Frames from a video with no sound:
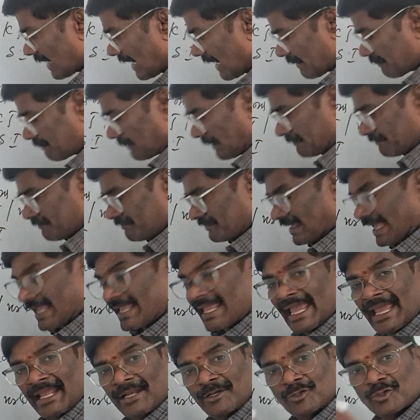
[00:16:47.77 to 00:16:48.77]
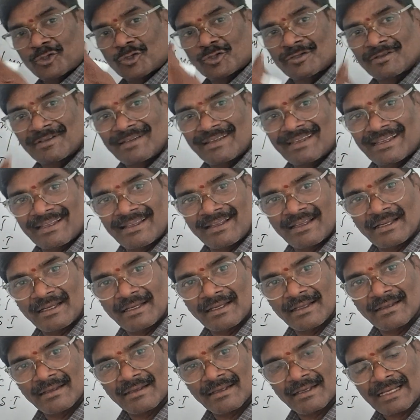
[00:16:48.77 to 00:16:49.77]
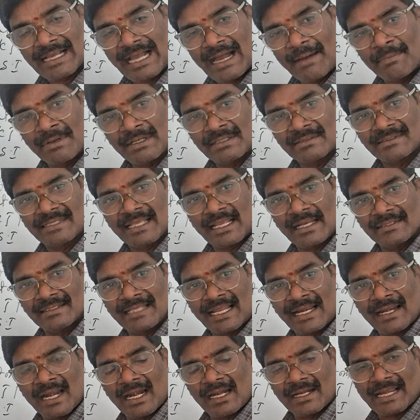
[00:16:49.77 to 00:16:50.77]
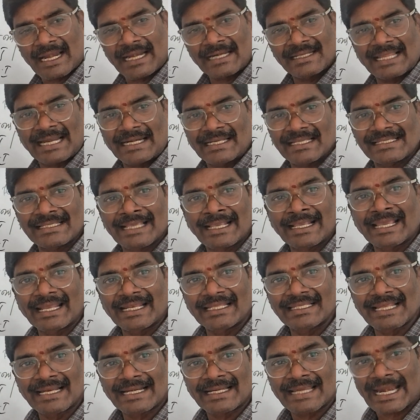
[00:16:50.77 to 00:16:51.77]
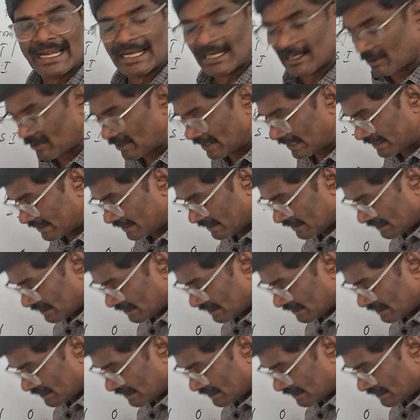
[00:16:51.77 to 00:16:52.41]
carbon, again, common general trend, that is increasing trend only.